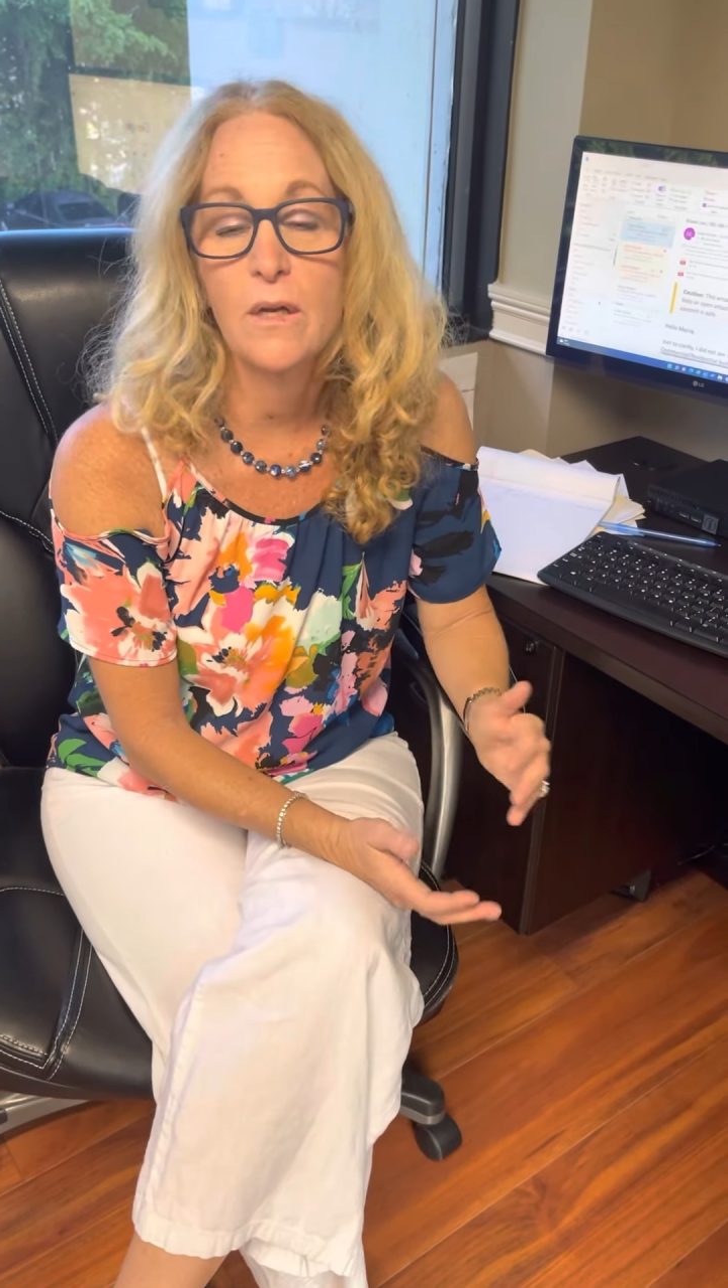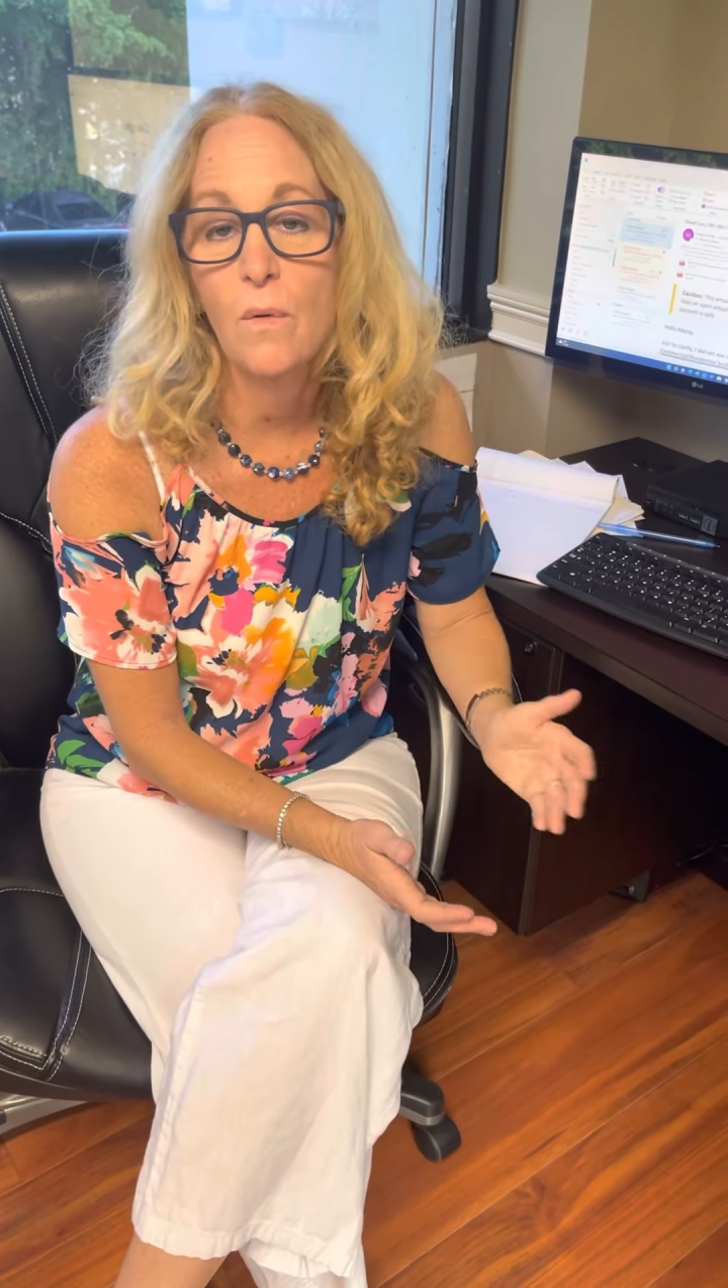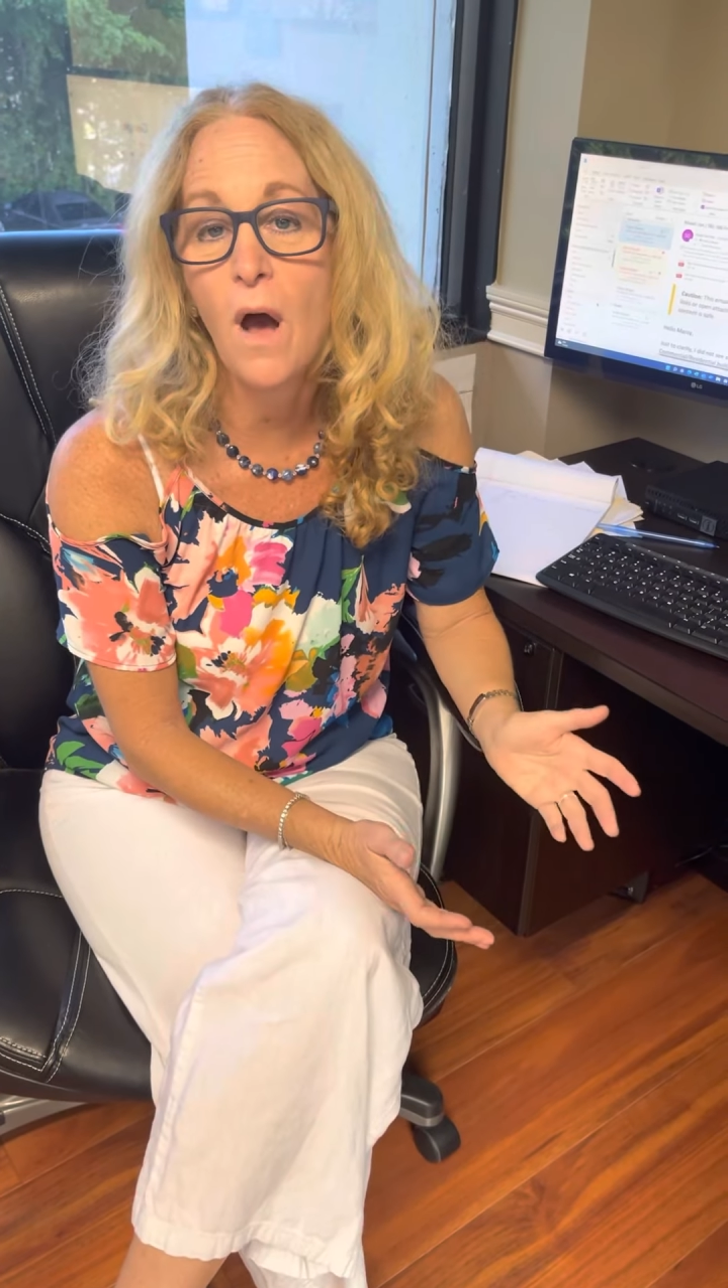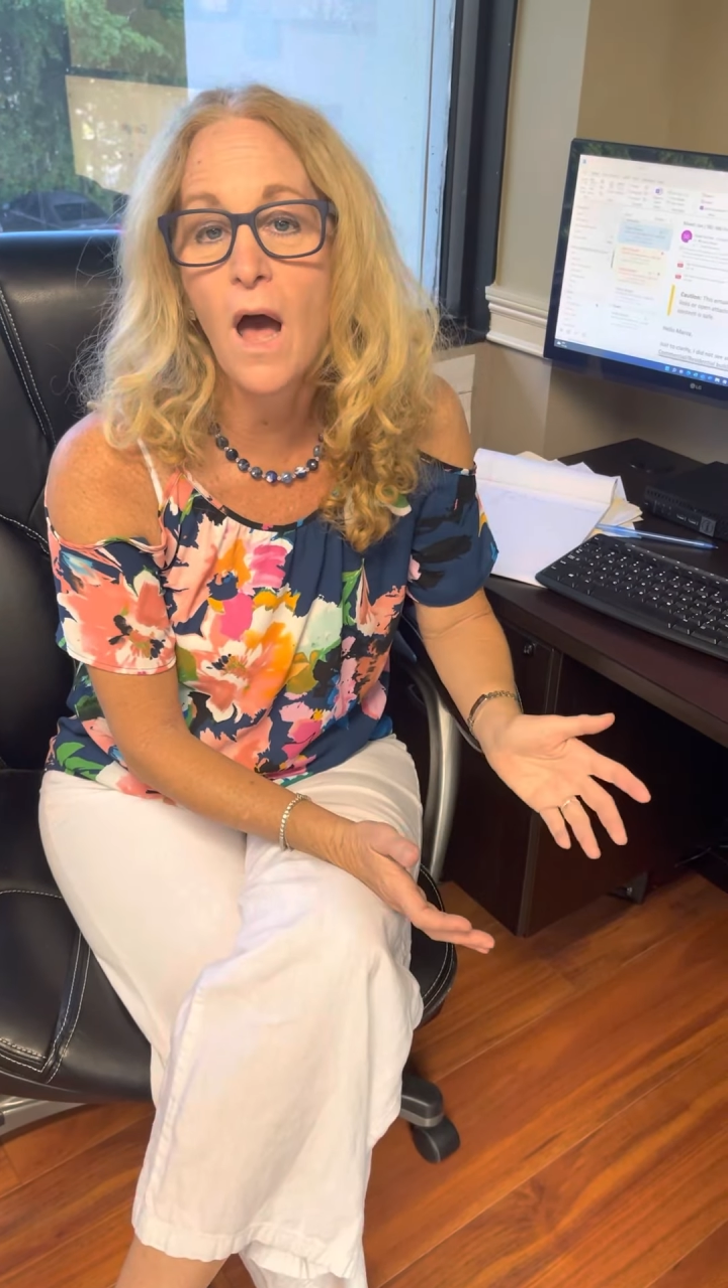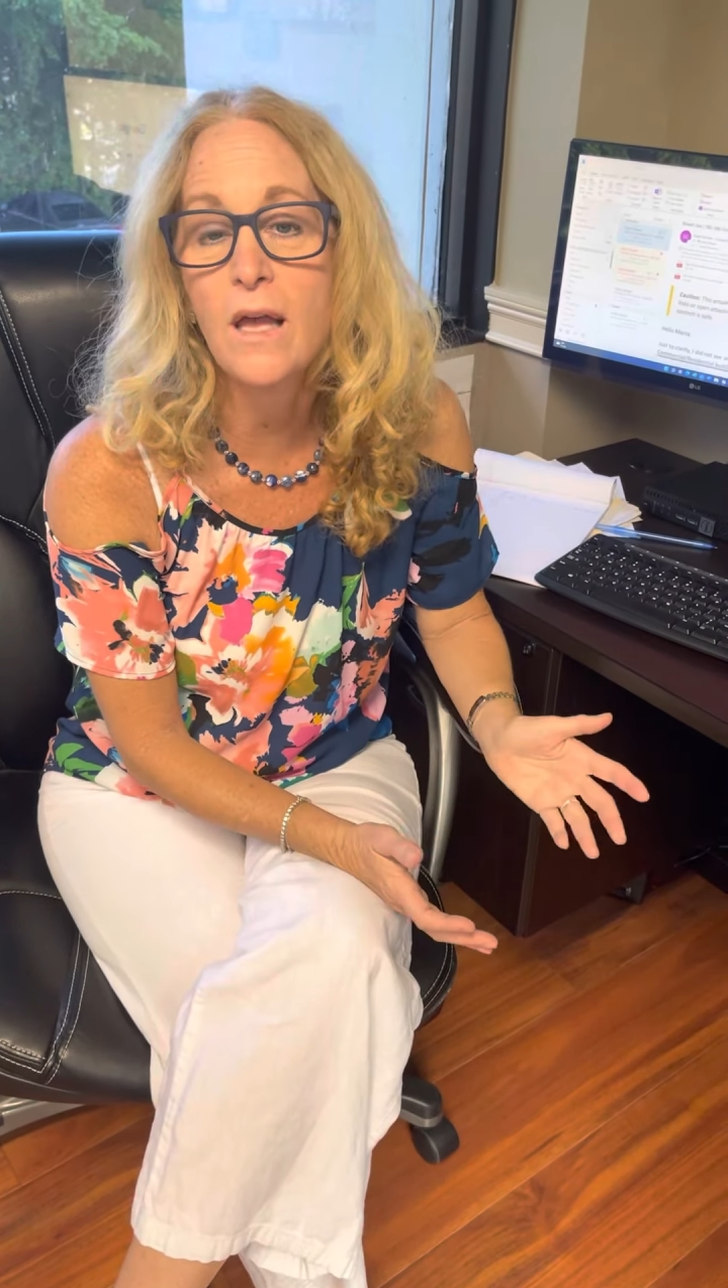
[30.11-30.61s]

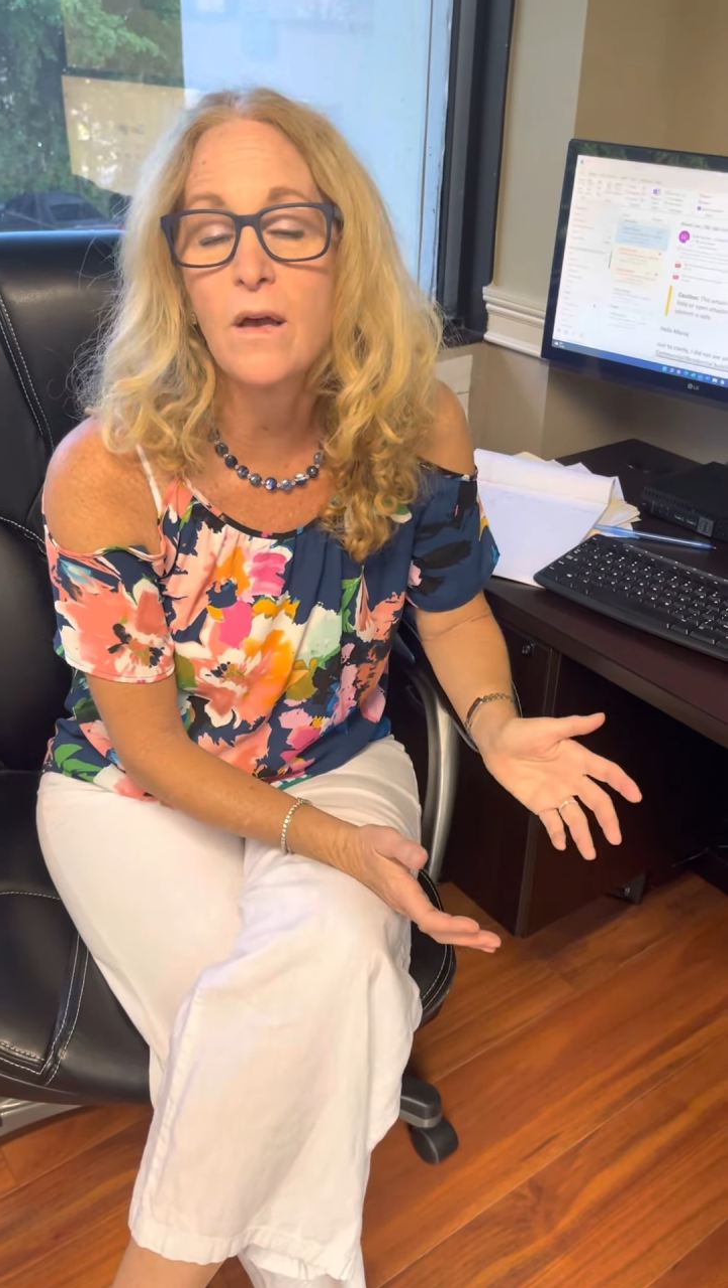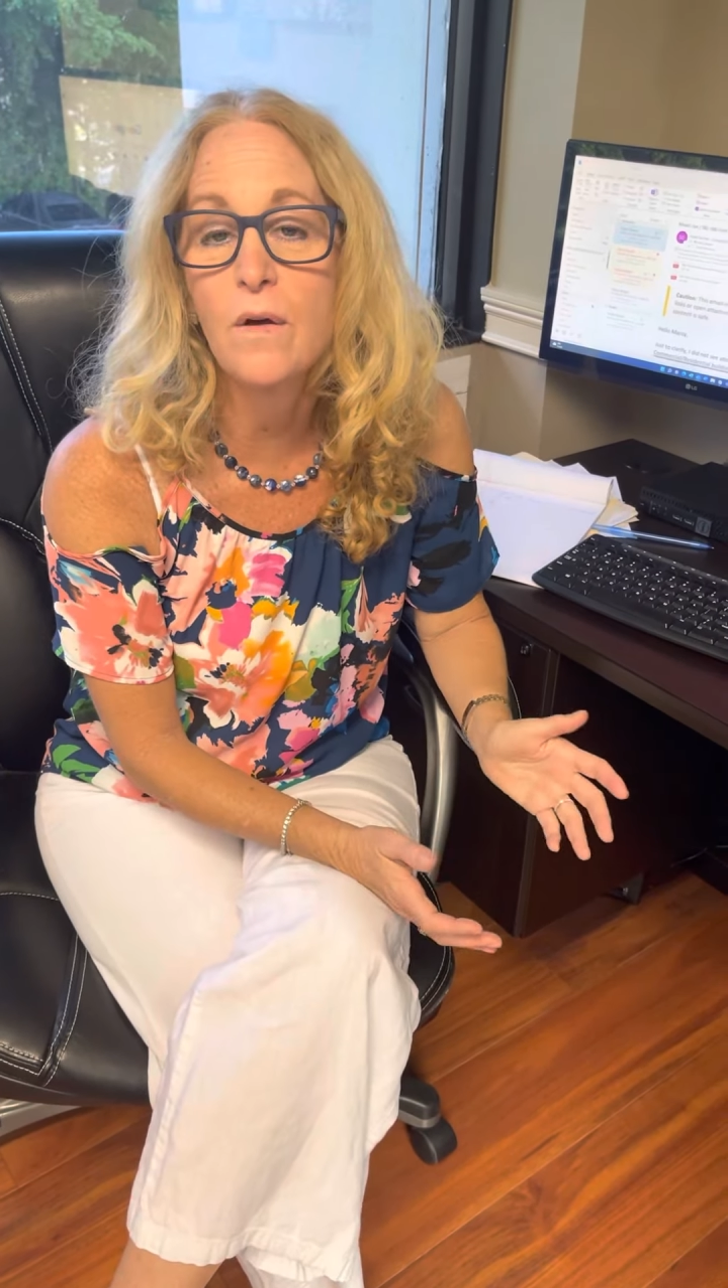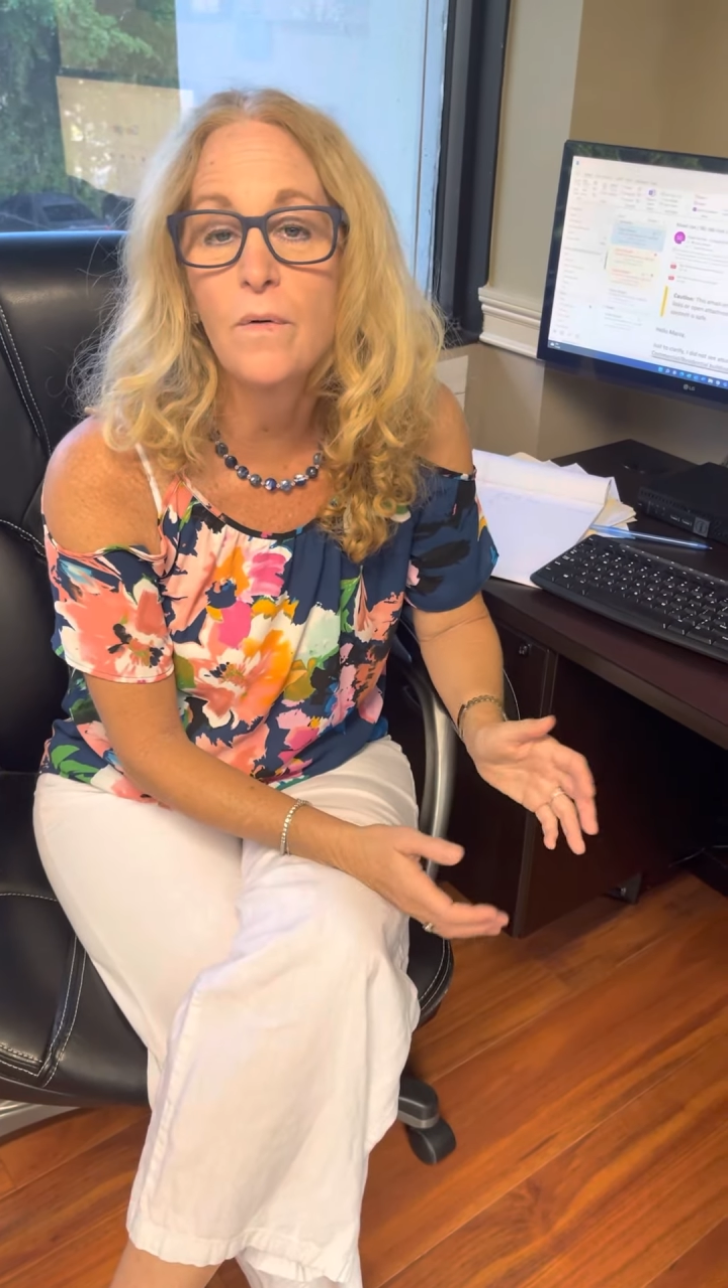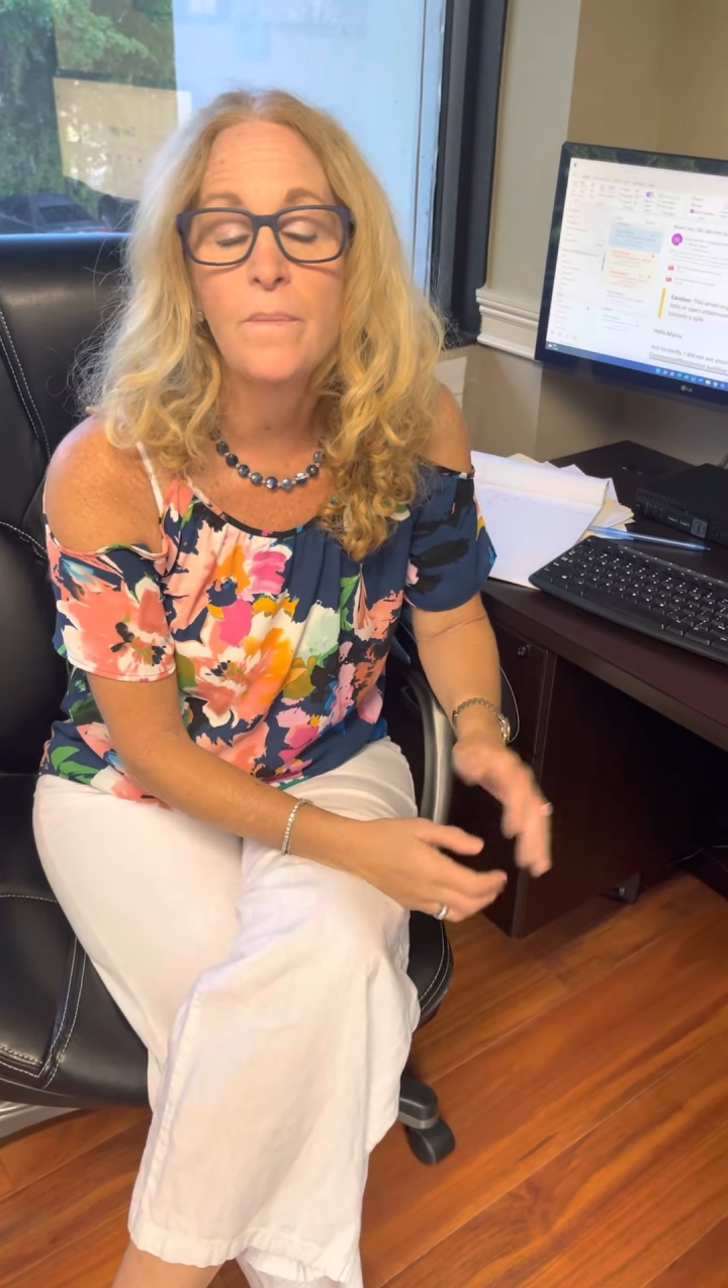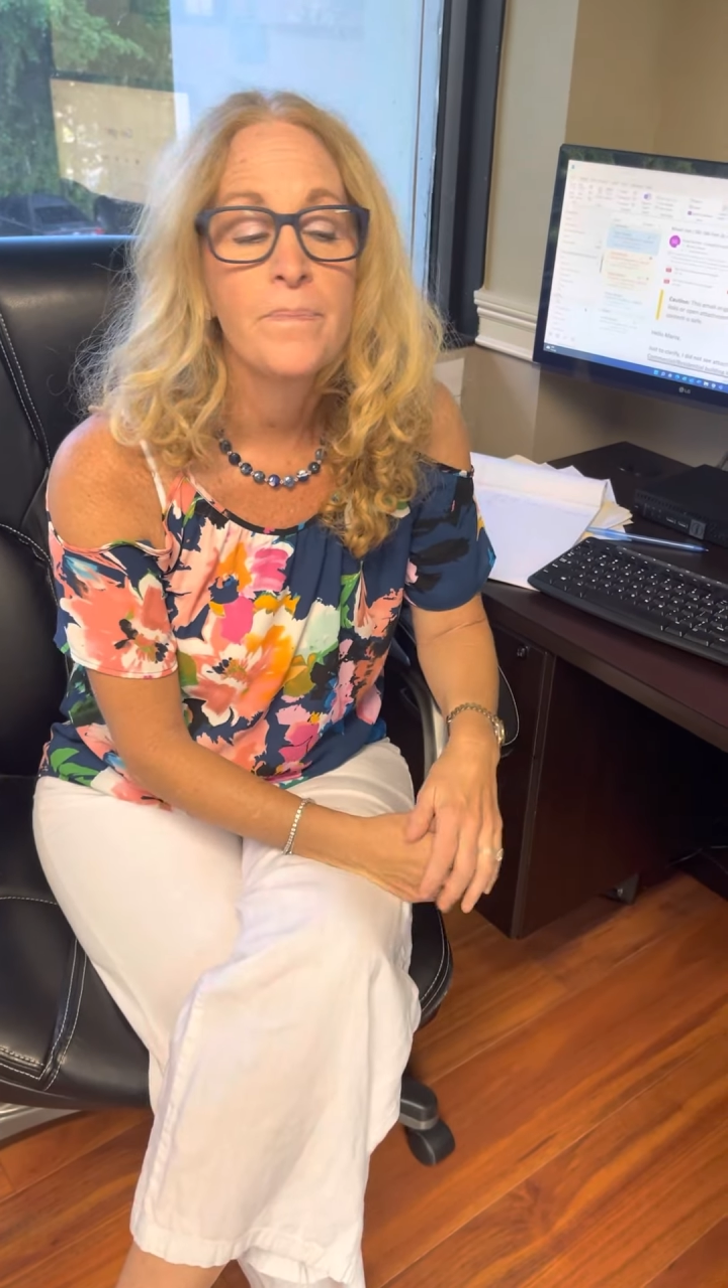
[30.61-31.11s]

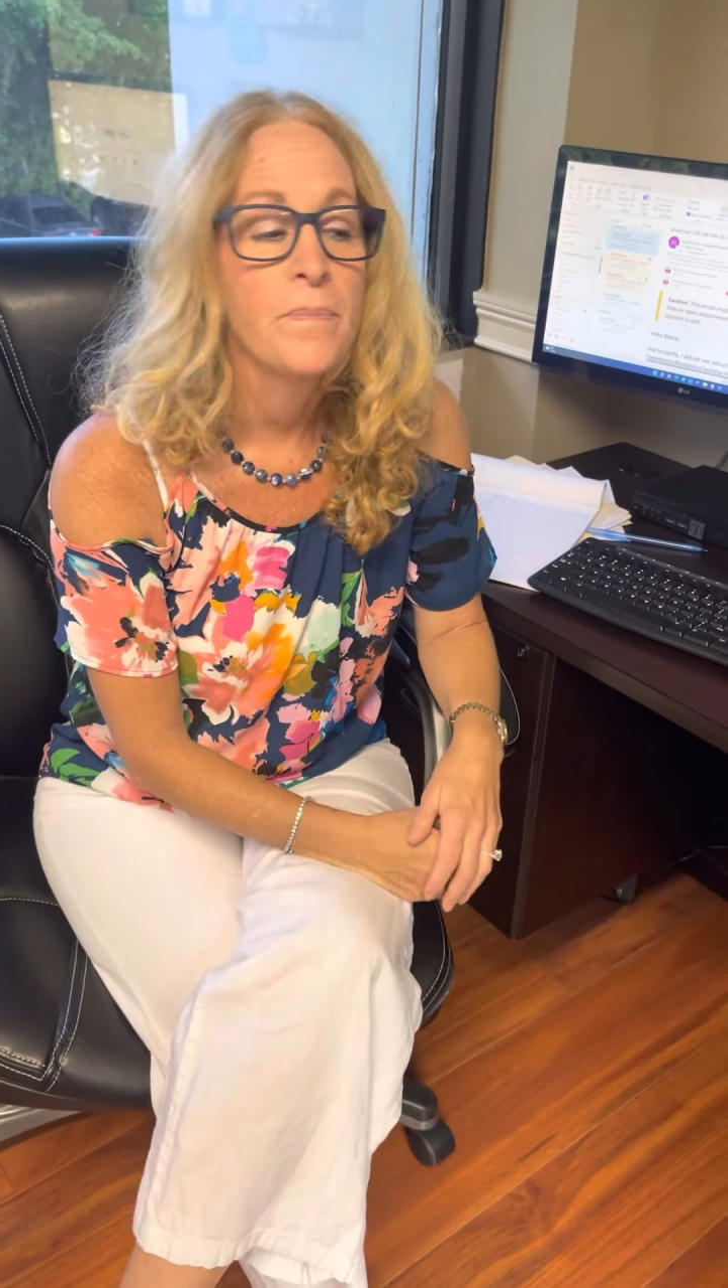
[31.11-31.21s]
Ohio,